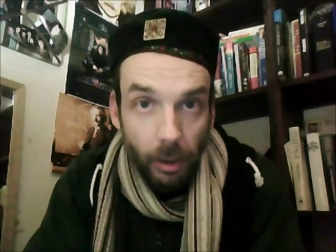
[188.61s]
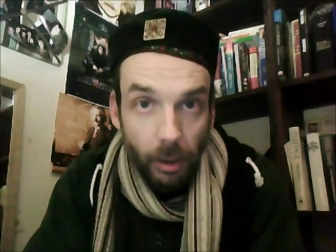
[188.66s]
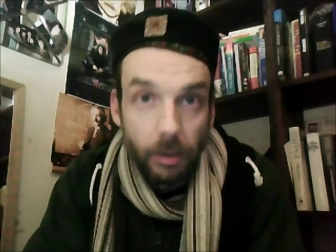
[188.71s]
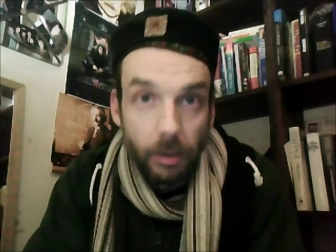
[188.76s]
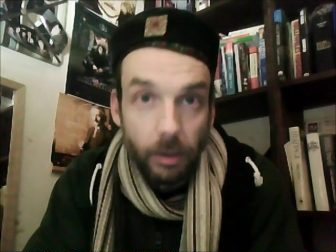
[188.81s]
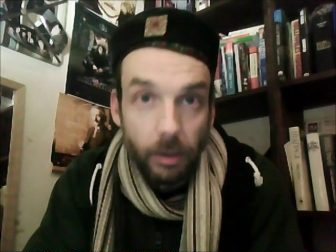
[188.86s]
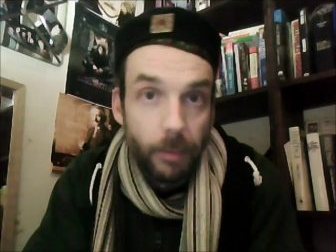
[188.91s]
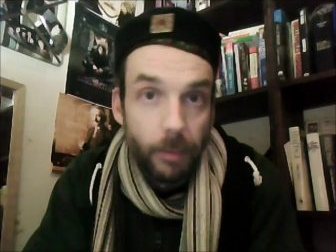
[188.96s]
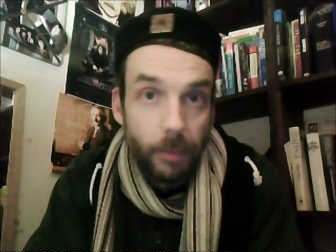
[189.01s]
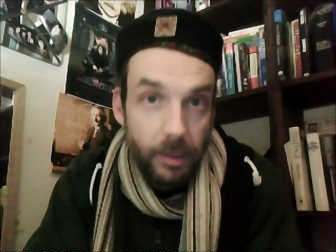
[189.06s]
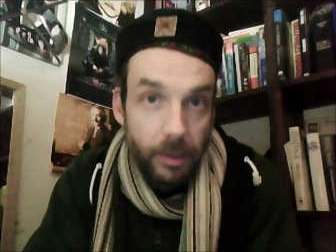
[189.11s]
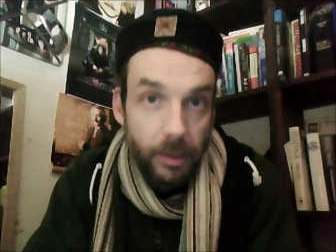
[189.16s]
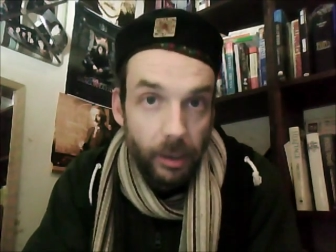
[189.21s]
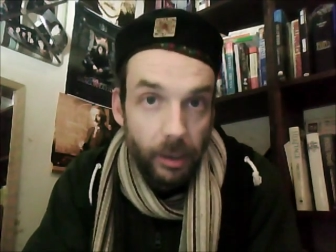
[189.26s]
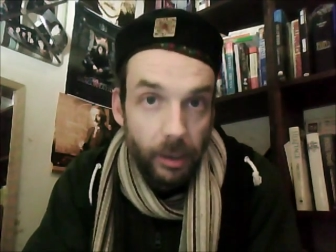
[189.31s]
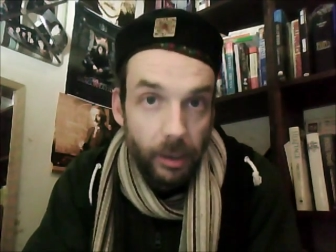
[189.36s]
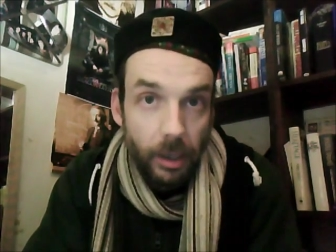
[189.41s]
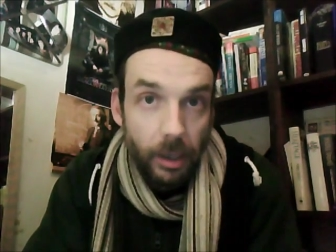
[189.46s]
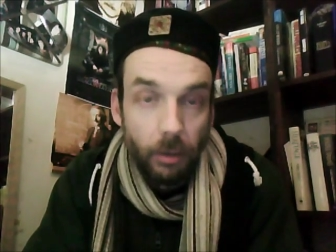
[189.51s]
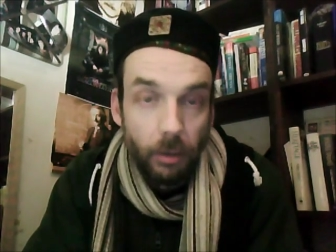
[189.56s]
another
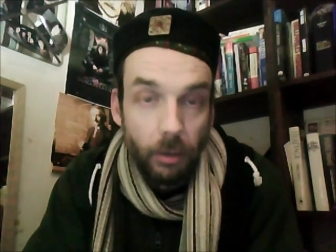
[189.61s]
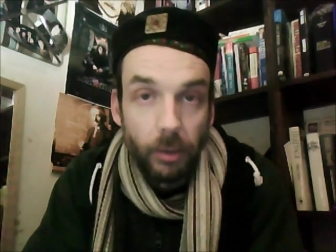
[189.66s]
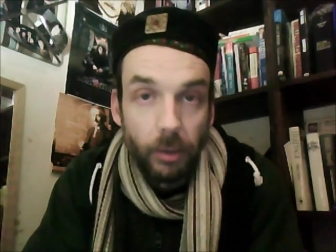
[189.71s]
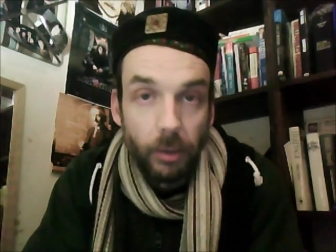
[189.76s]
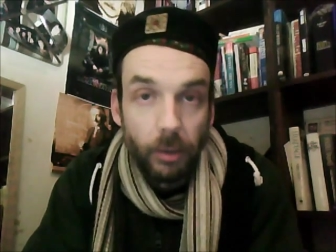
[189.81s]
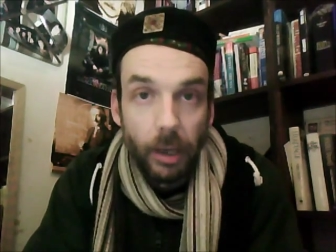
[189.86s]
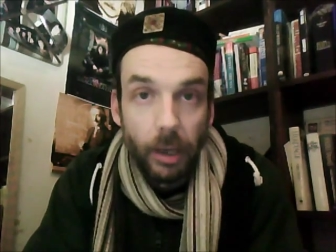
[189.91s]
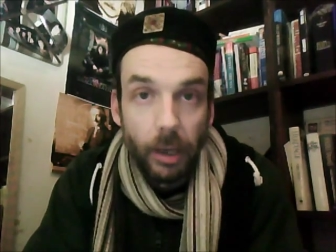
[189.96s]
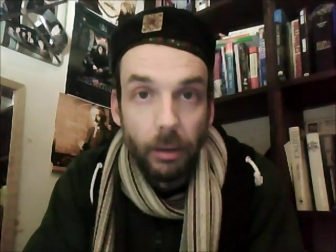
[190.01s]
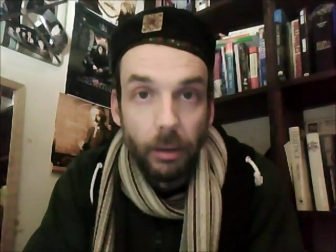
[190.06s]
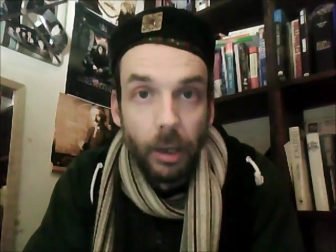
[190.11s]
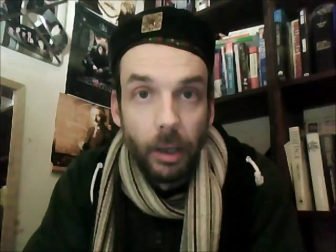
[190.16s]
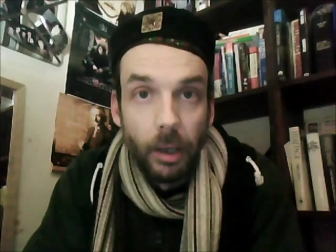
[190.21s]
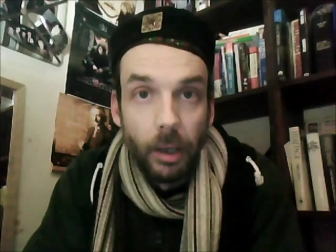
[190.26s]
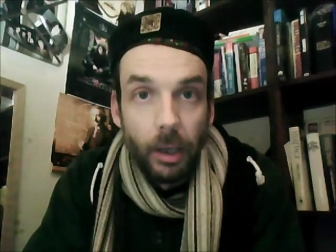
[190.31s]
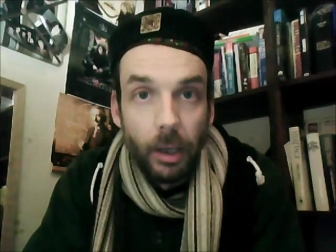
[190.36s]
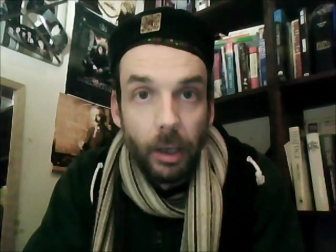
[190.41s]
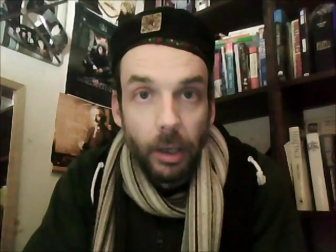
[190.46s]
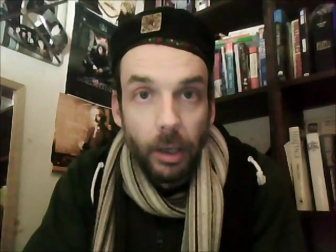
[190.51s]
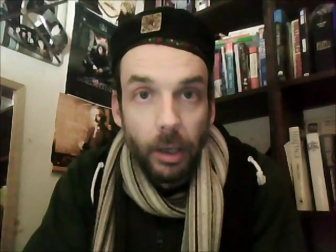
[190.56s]
basically, you know,
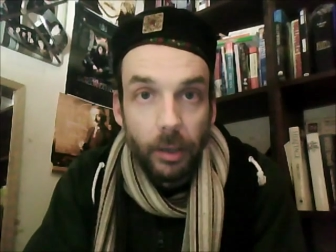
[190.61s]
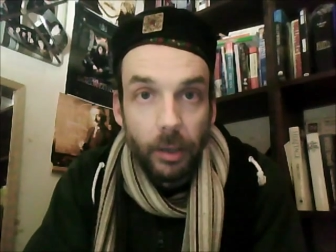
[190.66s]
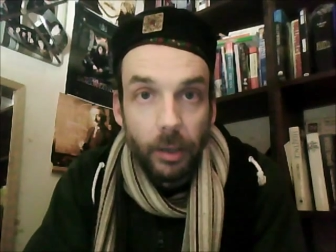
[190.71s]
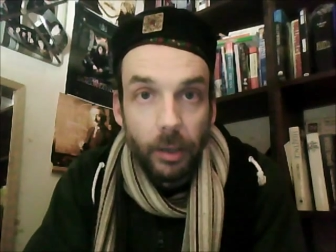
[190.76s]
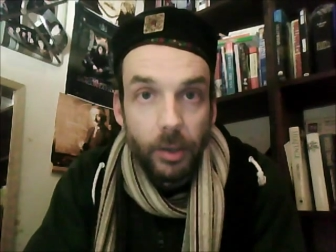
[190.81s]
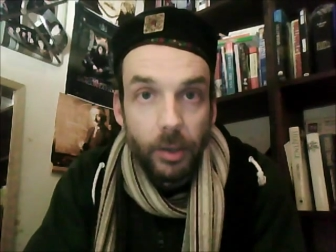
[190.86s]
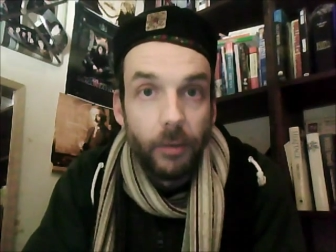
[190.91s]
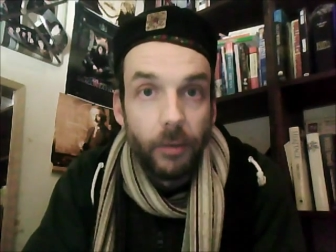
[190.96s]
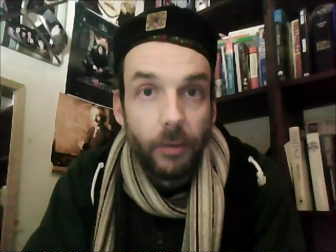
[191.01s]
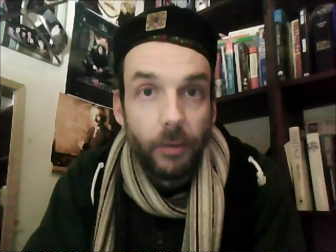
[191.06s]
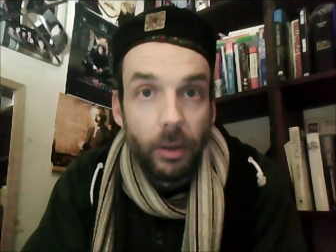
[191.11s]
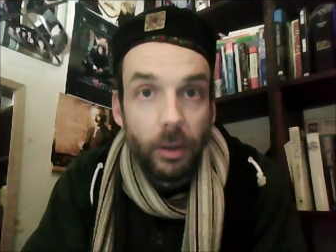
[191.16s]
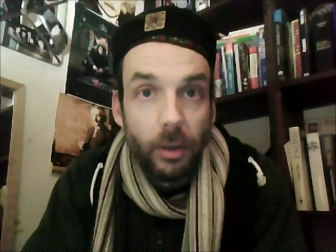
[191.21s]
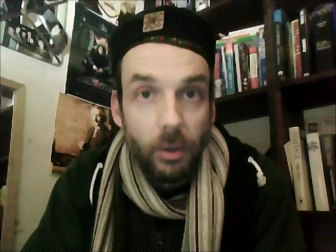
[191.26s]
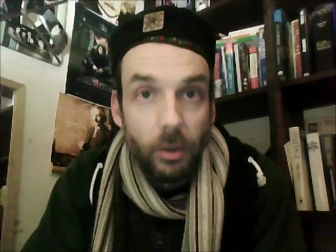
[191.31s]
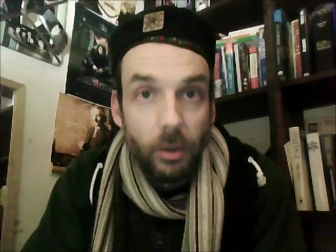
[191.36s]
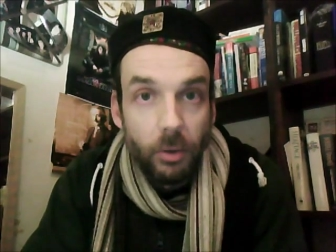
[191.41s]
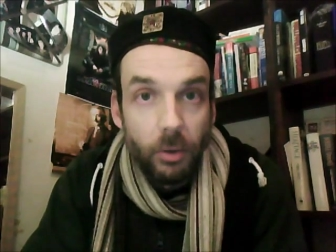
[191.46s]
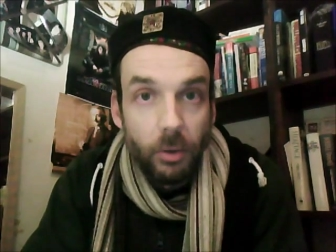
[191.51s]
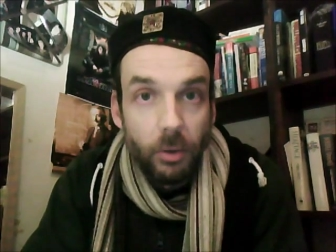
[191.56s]
uh, uh,
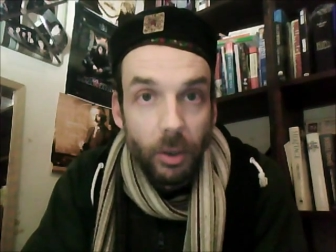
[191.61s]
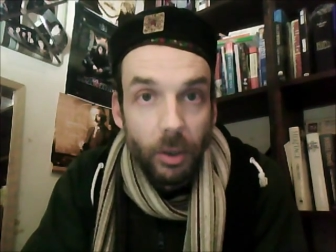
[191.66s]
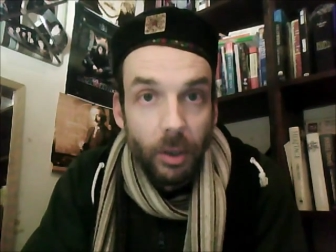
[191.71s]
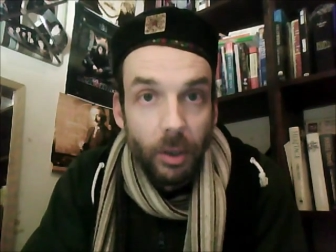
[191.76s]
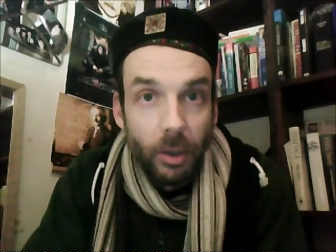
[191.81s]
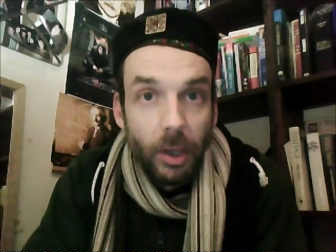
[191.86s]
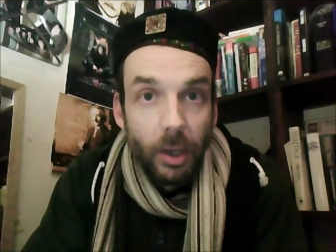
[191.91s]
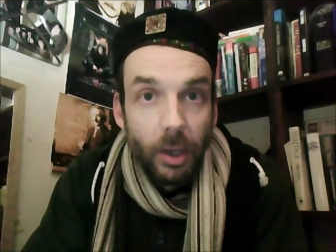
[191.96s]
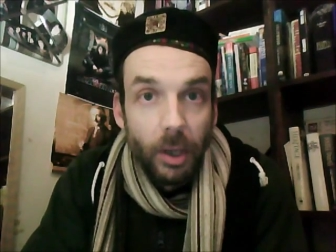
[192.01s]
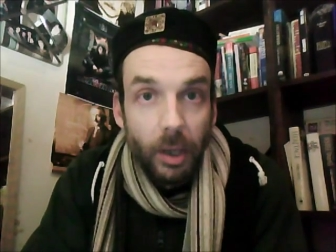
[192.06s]
Soviet Union